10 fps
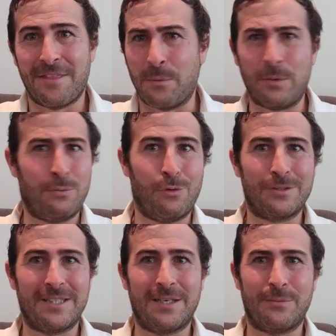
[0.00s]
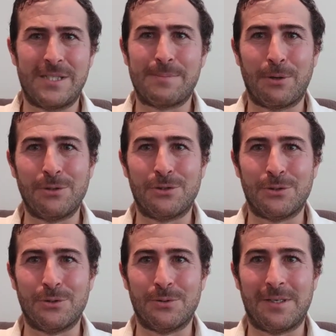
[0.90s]
that we walked in and we spoke
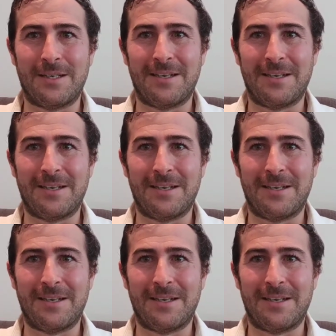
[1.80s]
to,